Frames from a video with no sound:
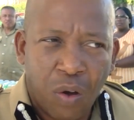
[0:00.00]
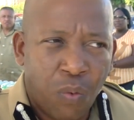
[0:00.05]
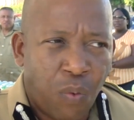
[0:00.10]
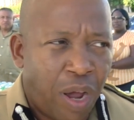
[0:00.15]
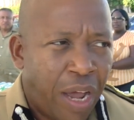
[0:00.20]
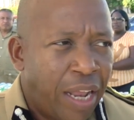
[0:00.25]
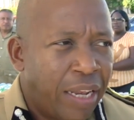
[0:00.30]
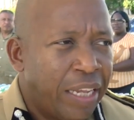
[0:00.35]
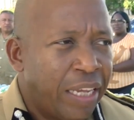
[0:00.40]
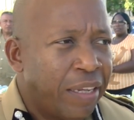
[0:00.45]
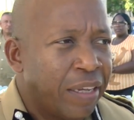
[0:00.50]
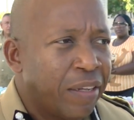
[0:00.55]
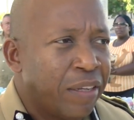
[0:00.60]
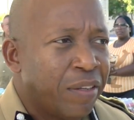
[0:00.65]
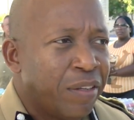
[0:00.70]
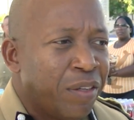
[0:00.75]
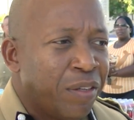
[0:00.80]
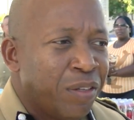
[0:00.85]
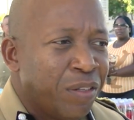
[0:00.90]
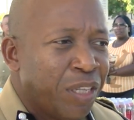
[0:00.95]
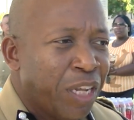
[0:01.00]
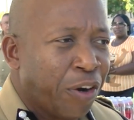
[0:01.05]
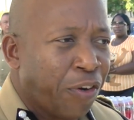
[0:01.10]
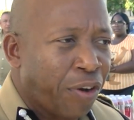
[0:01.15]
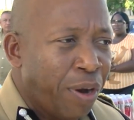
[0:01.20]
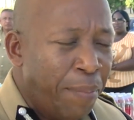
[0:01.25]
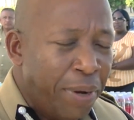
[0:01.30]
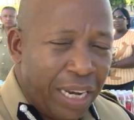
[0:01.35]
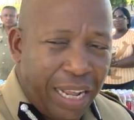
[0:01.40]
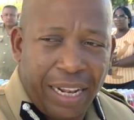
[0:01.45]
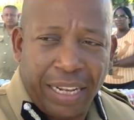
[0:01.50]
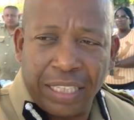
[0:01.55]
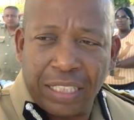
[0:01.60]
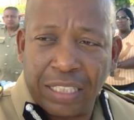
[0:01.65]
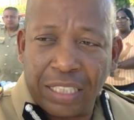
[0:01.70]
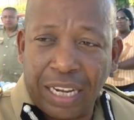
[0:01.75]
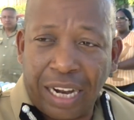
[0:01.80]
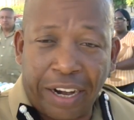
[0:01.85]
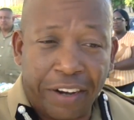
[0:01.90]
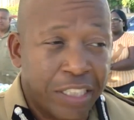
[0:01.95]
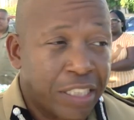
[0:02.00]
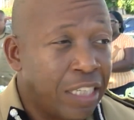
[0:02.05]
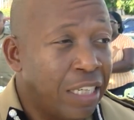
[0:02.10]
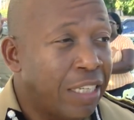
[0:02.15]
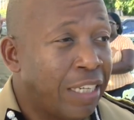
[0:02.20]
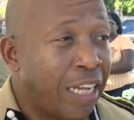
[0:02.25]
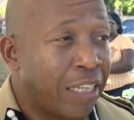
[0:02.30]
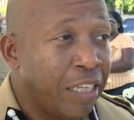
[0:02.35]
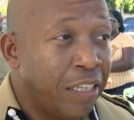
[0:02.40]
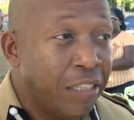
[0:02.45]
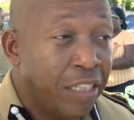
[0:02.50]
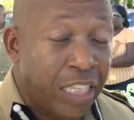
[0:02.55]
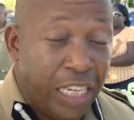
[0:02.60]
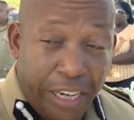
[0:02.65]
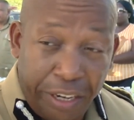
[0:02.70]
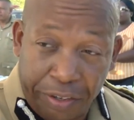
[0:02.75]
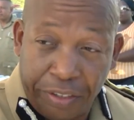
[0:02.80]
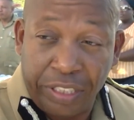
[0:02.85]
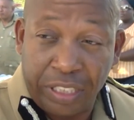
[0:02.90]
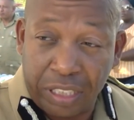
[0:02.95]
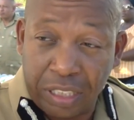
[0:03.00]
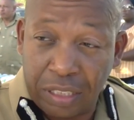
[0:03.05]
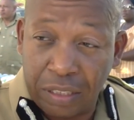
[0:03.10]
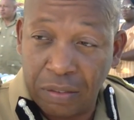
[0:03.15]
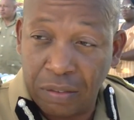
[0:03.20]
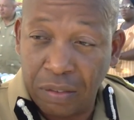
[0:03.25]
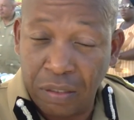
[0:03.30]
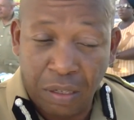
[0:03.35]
while the criminals are still getting theirs